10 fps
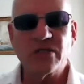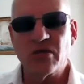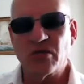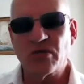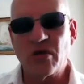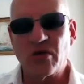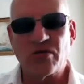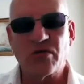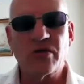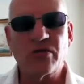in it,
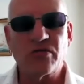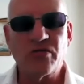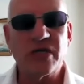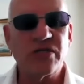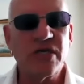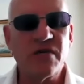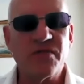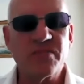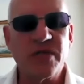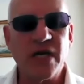a great deal
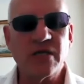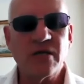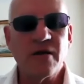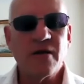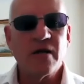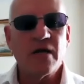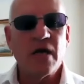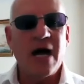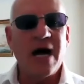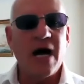of them did,
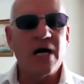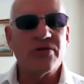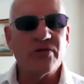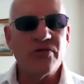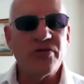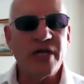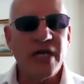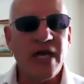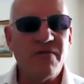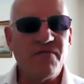and
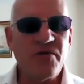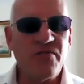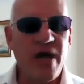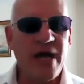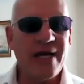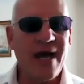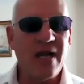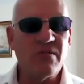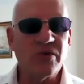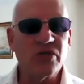the infrared
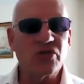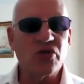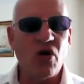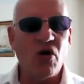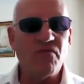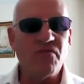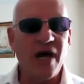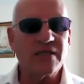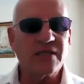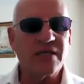element of
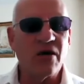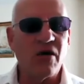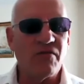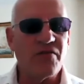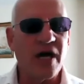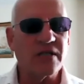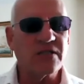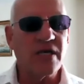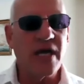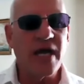
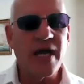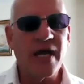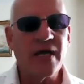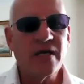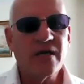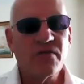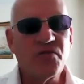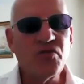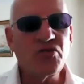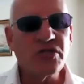that
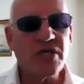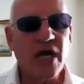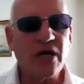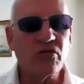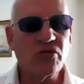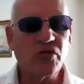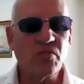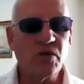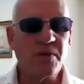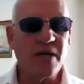fusion
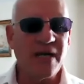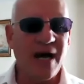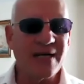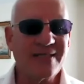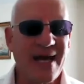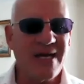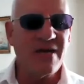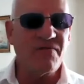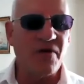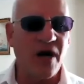technology will be able to
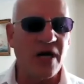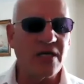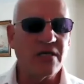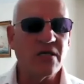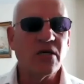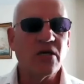identify